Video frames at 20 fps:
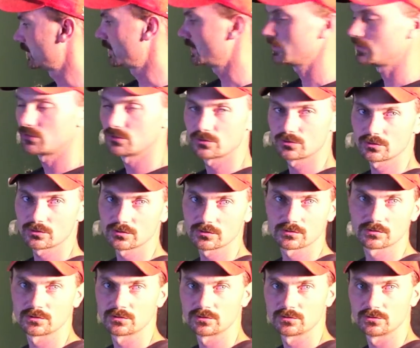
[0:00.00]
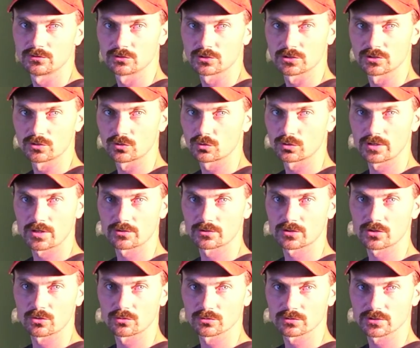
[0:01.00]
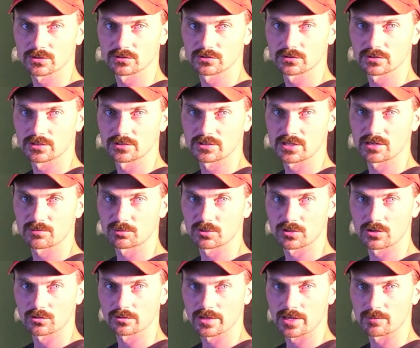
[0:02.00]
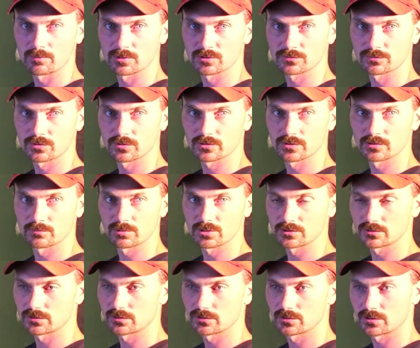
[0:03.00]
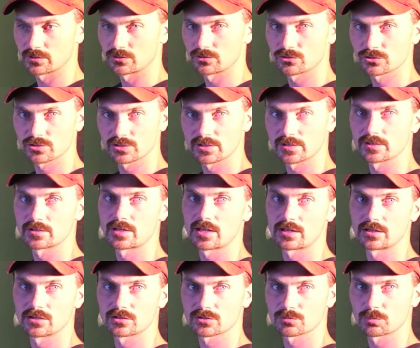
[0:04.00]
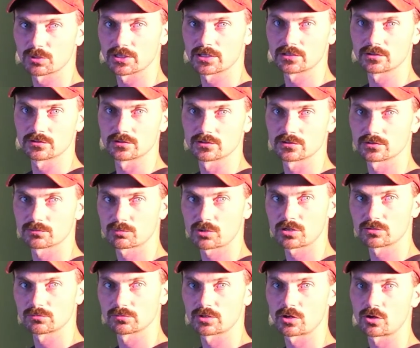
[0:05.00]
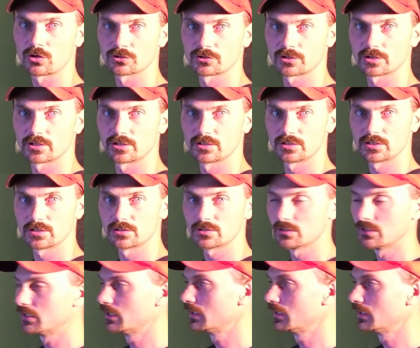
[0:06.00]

need to, you can go another coat and, and taper it out that much further, but uh, usually the 10 inch blade is probably all you're going to need.